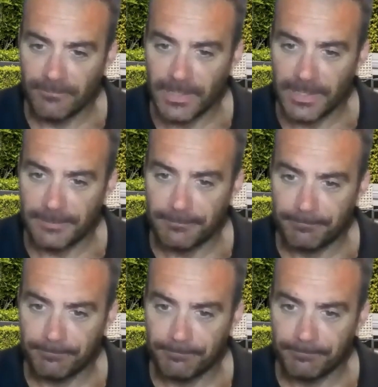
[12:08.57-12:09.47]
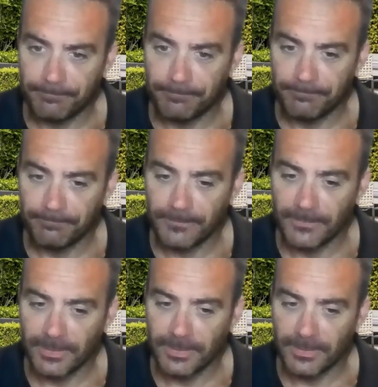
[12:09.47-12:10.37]

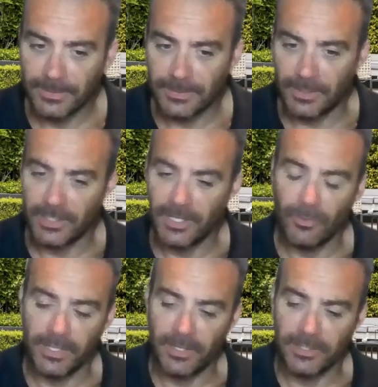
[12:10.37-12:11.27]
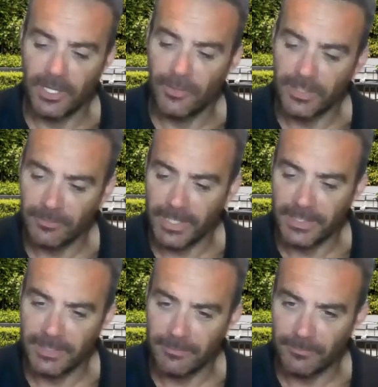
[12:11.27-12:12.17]
I don't know anything
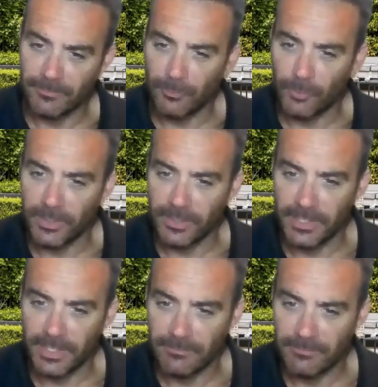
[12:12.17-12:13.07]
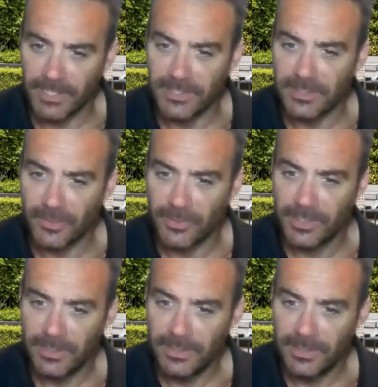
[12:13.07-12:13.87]
about them, but whether they're necessary.